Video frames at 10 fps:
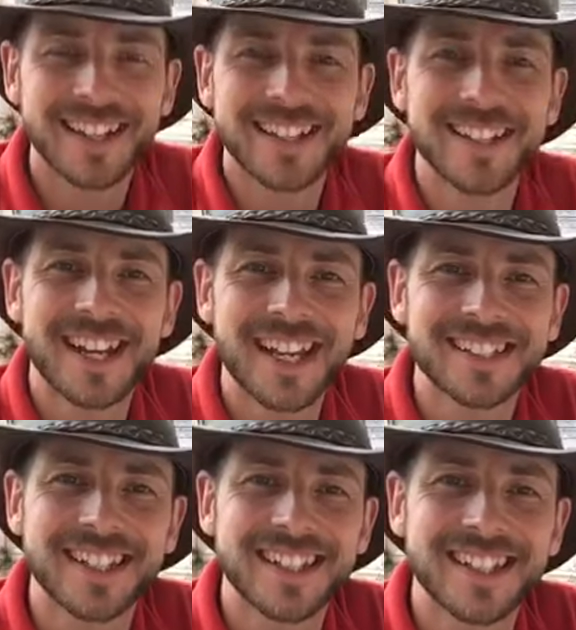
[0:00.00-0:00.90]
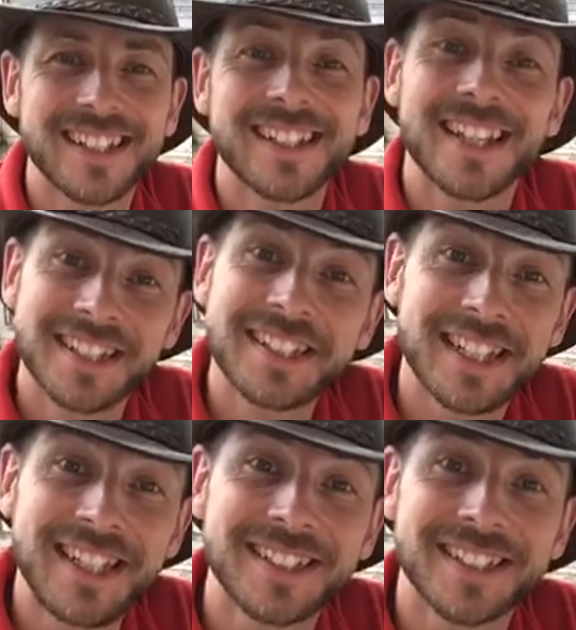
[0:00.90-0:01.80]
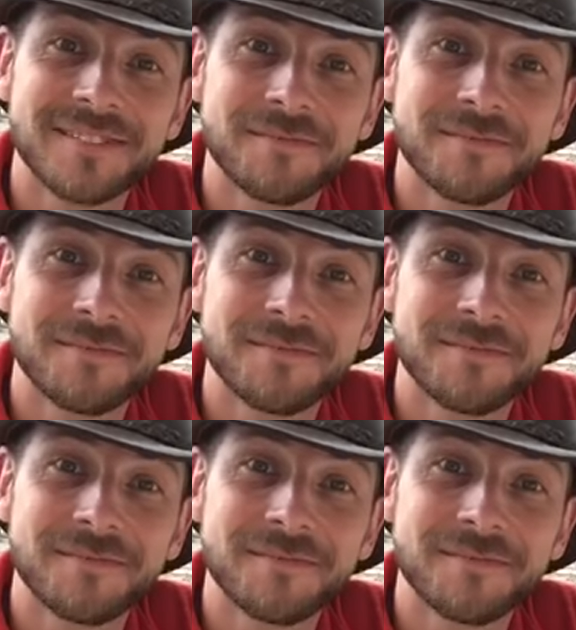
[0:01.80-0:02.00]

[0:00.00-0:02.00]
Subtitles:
You guessed it. They're the seeds.